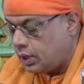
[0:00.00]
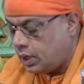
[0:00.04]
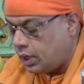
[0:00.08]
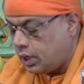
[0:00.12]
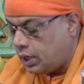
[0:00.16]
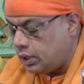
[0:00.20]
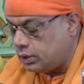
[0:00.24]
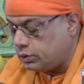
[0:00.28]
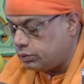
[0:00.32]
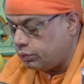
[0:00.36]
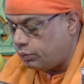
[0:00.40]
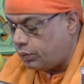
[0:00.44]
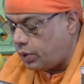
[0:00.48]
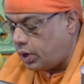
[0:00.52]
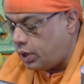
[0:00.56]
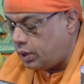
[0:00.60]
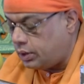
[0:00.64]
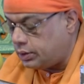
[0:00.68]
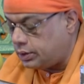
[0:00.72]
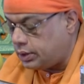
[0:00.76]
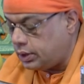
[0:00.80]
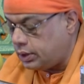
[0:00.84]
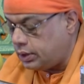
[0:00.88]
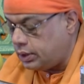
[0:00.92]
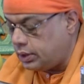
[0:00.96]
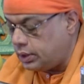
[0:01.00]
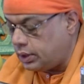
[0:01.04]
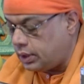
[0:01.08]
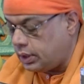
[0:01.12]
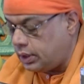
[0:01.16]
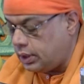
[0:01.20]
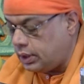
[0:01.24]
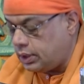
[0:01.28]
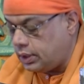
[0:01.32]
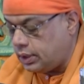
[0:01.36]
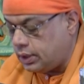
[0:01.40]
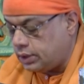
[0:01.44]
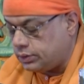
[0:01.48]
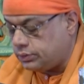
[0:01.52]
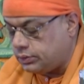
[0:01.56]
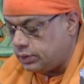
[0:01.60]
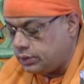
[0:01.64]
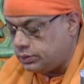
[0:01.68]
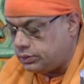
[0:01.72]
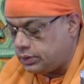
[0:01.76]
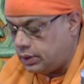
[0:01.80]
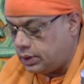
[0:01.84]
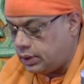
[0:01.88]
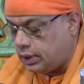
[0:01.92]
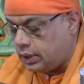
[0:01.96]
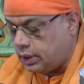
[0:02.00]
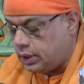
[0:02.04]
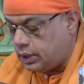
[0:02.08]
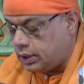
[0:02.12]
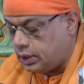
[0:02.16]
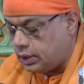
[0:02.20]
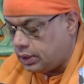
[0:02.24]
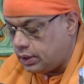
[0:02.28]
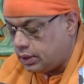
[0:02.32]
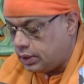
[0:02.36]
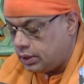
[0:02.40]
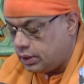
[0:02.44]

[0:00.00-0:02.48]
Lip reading: As water is necessary